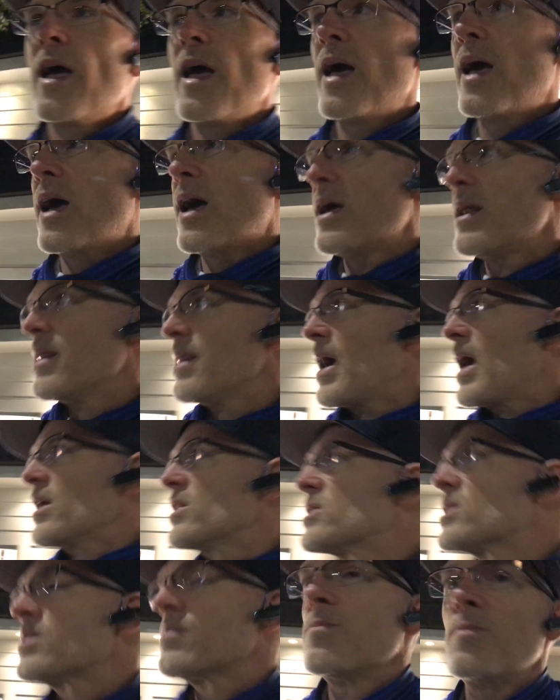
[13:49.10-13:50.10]
And
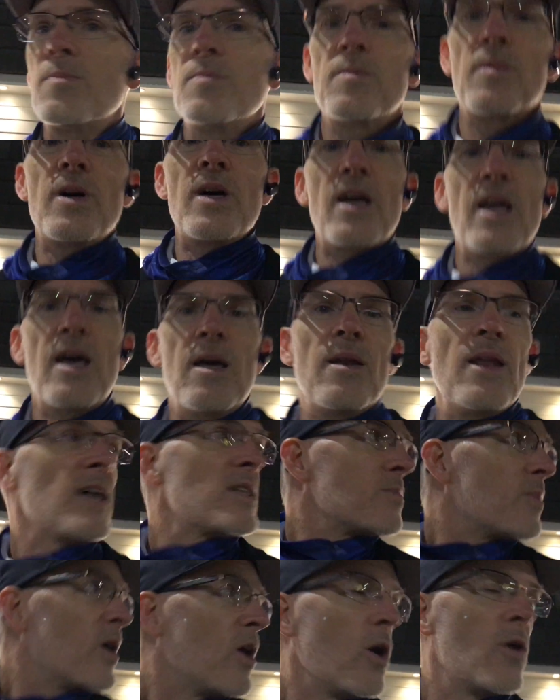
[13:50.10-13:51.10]
that's
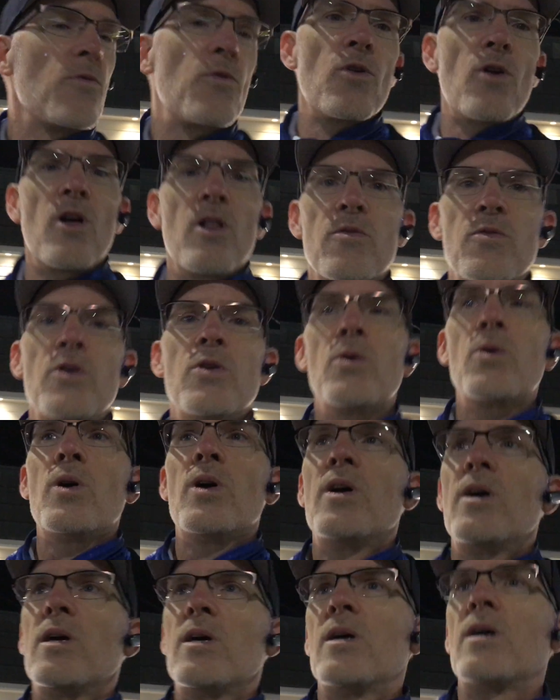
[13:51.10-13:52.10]
my hope for all of you,
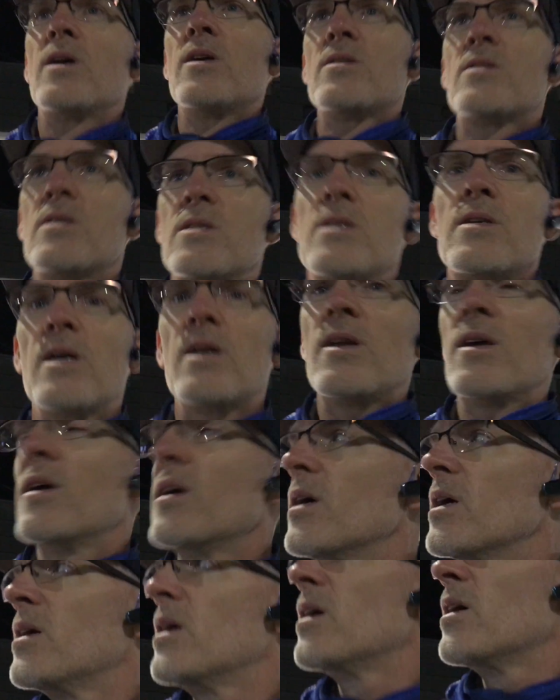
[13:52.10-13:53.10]
is that
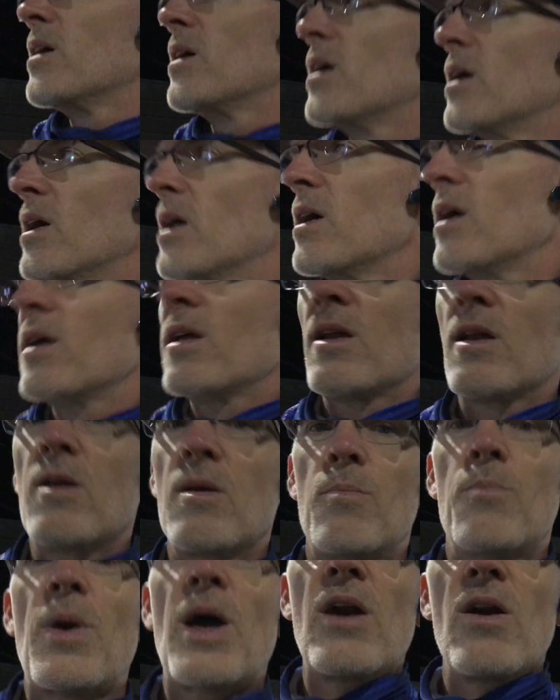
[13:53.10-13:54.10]

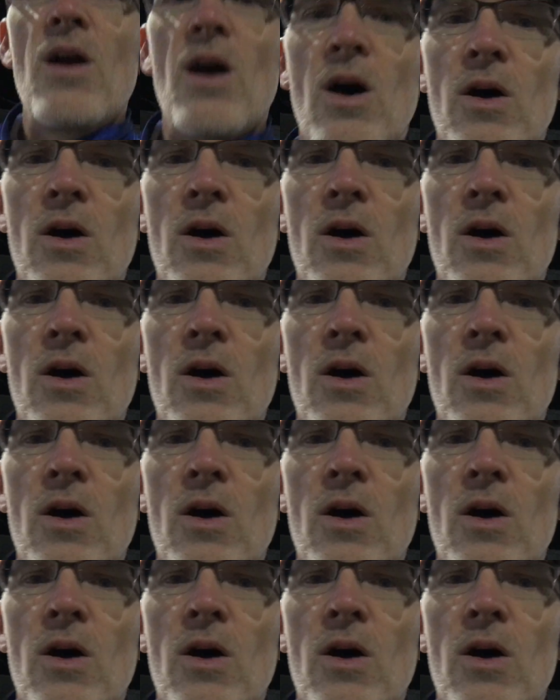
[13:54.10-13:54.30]
better